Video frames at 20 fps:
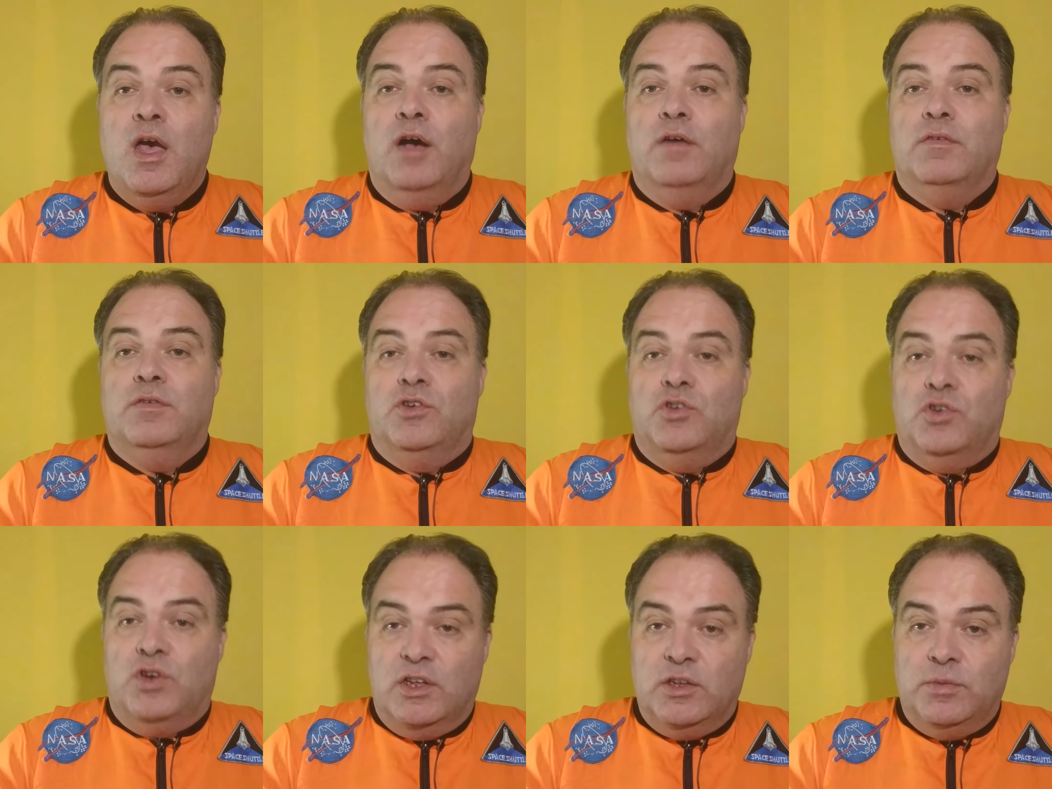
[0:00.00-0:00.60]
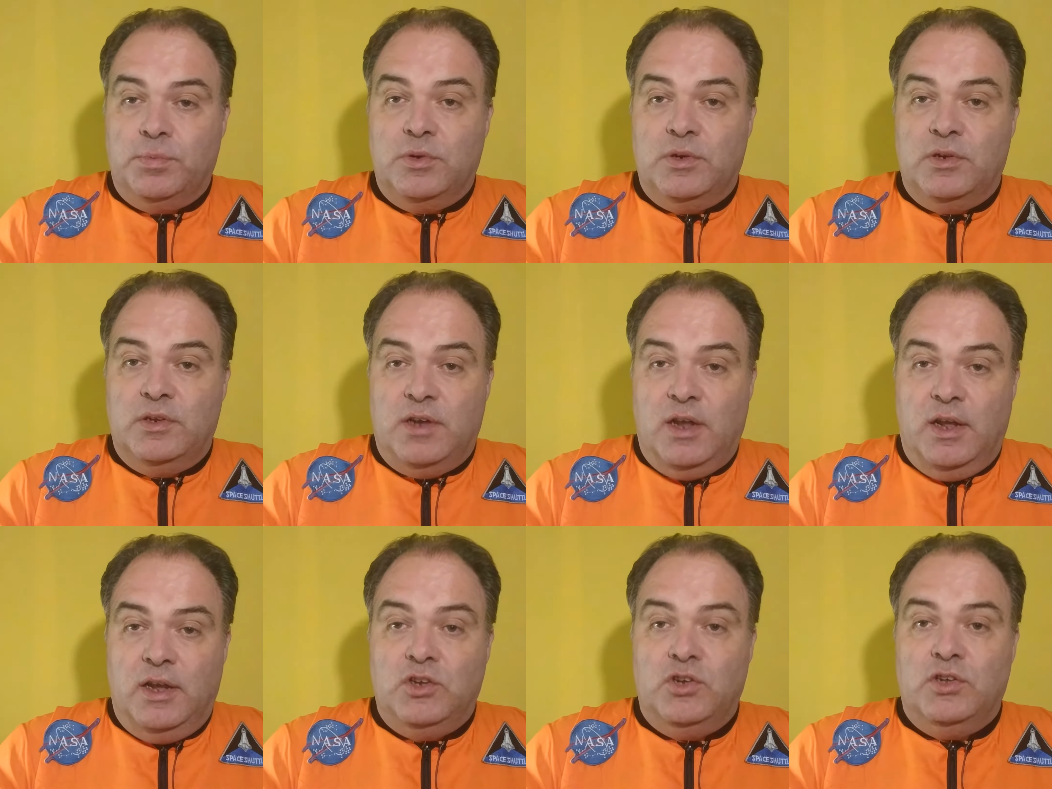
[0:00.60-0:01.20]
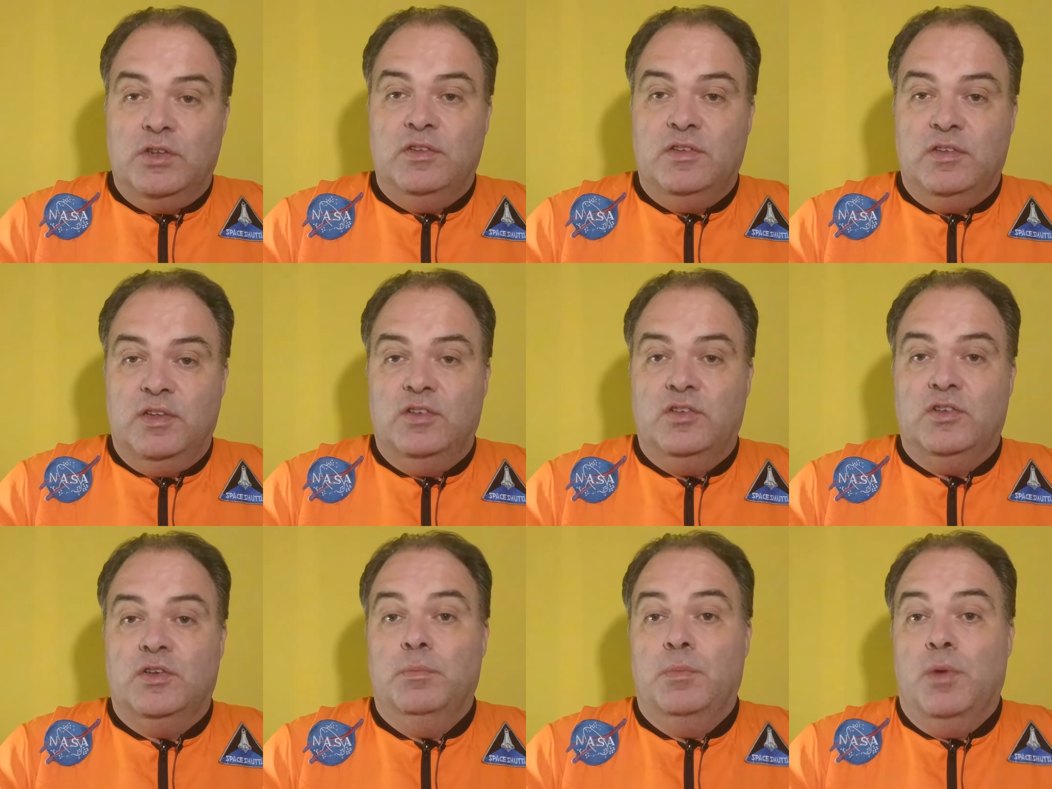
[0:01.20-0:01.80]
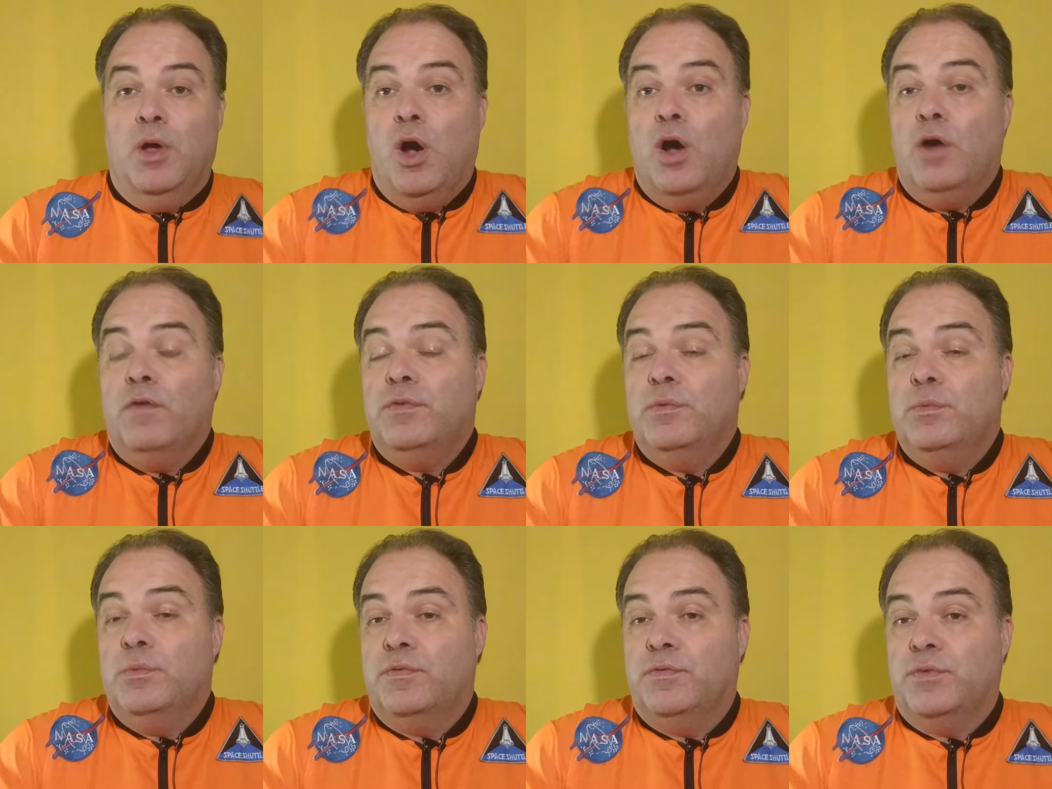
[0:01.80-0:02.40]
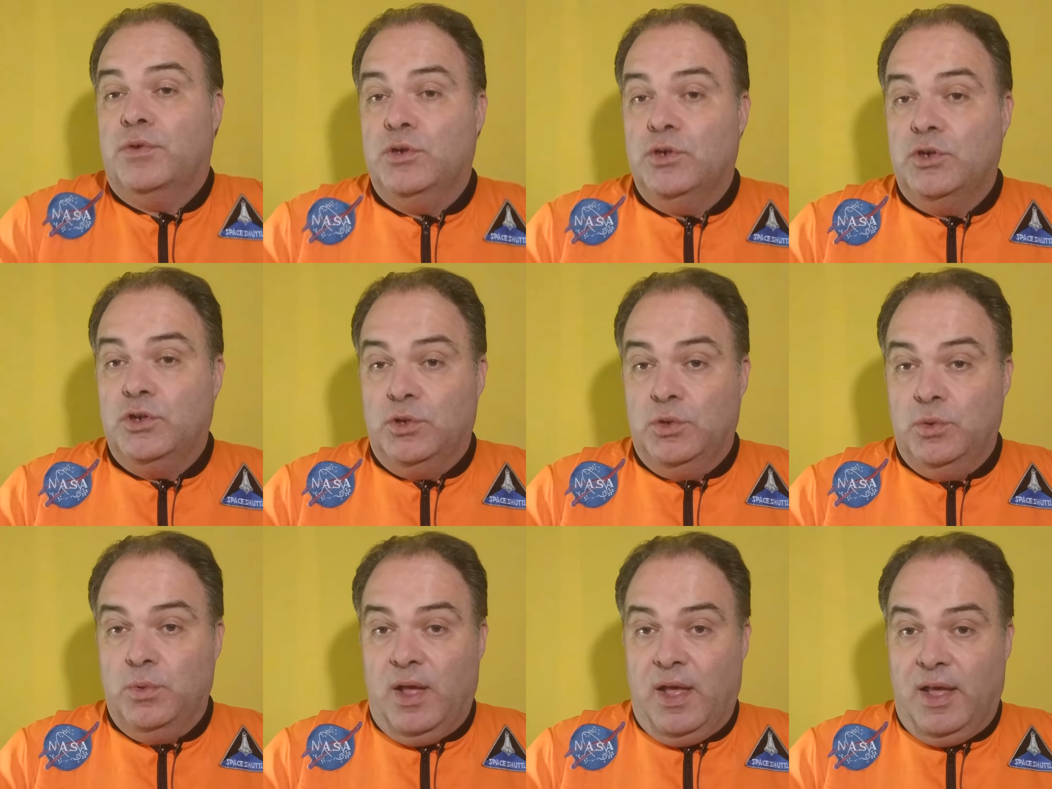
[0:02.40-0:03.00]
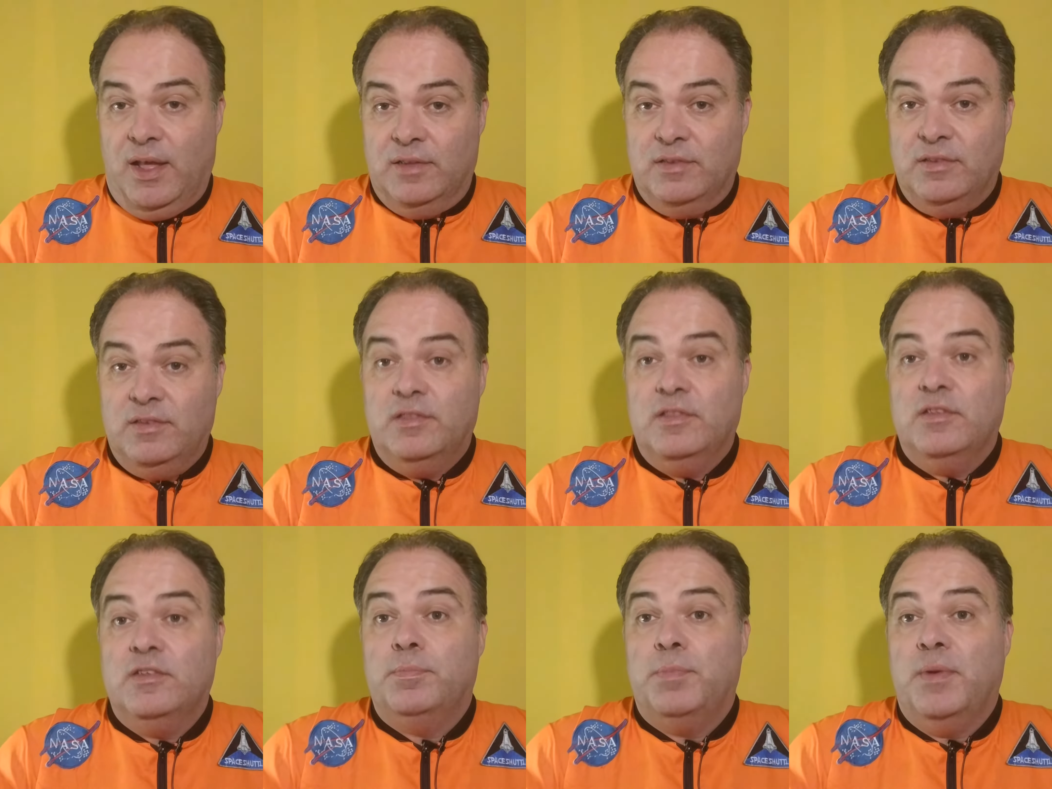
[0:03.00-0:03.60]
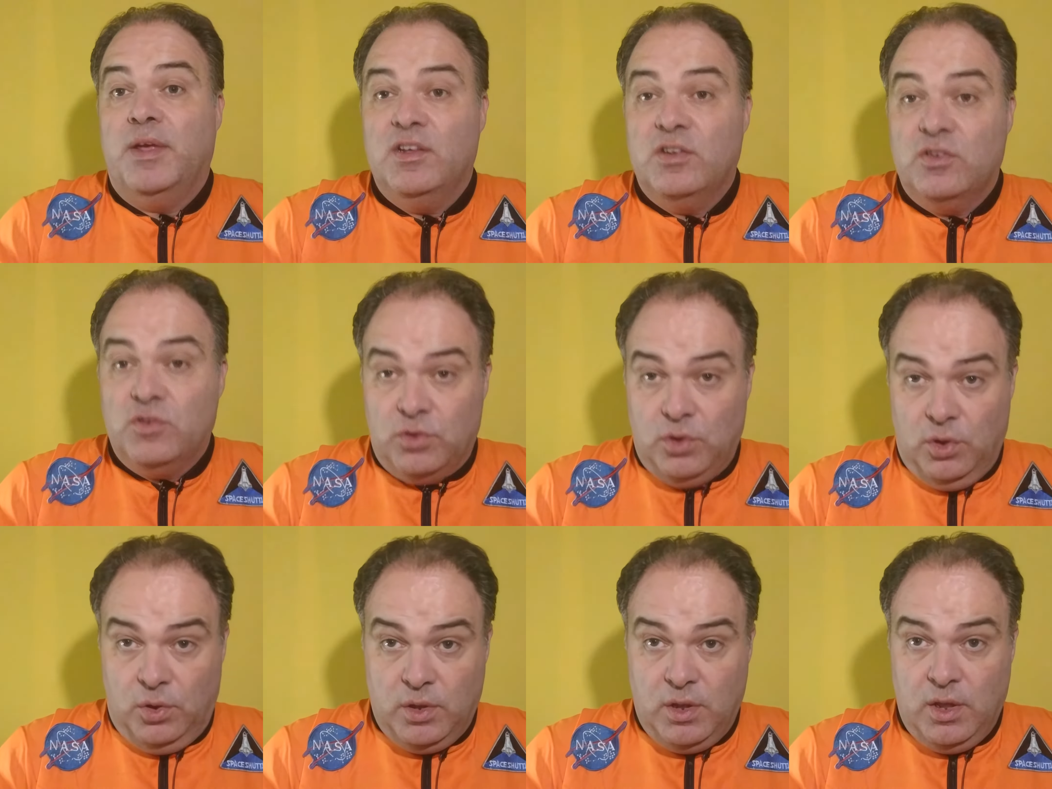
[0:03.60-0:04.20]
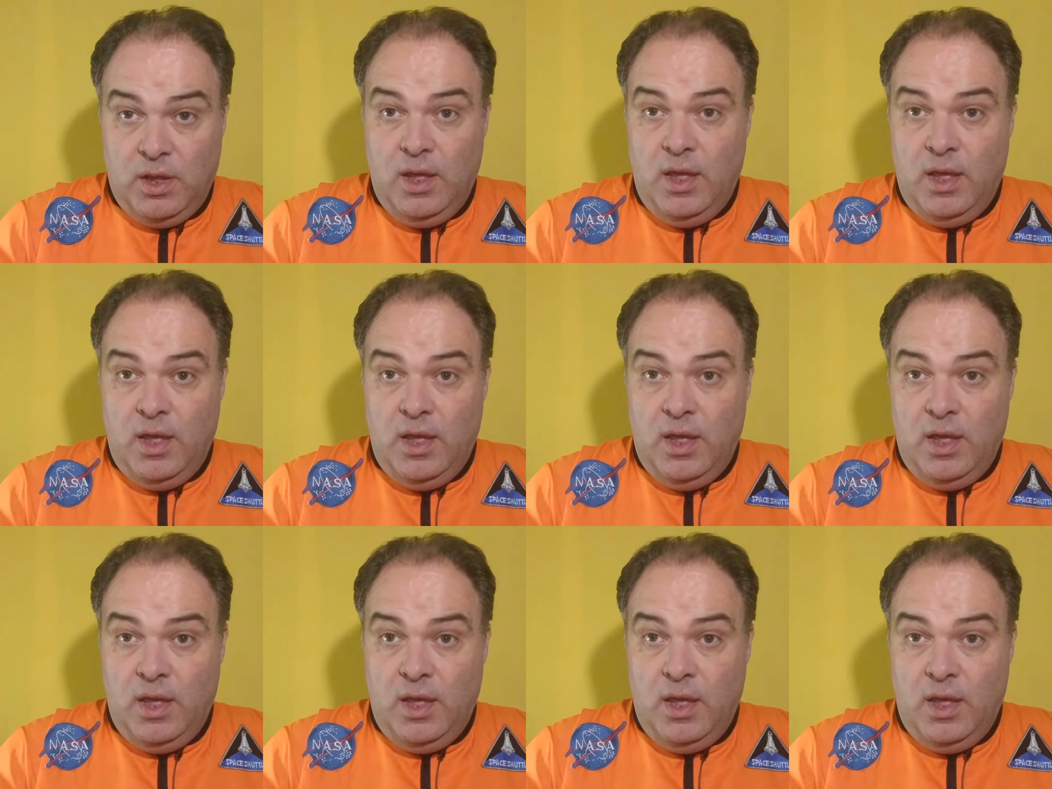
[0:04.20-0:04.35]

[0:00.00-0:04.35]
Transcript: of a transportation system often referred to as the space truck,